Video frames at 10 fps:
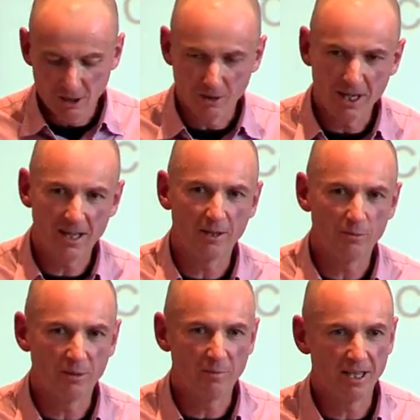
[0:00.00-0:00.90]
on how they
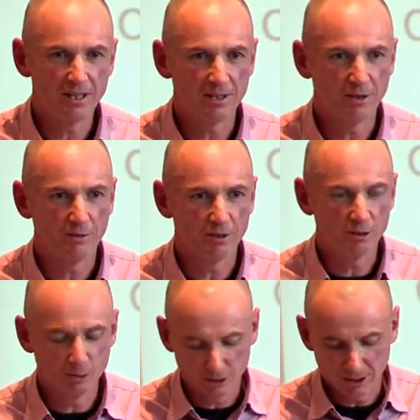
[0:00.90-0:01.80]
want to manage their own
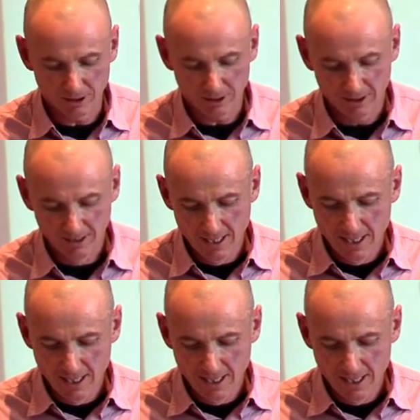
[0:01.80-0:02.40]
resources,